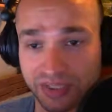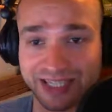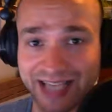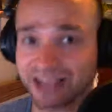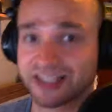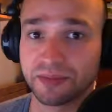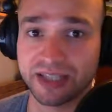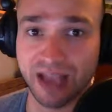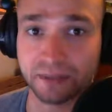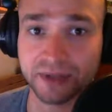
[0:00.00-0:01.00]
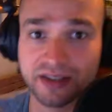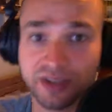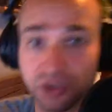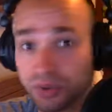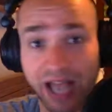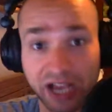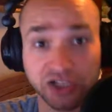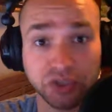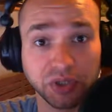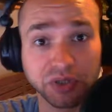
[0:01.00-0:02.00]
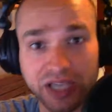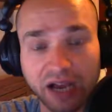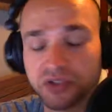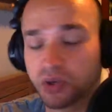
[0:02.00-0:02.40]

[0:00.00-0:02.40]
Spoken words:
exact same steps. You can actually do it yourself.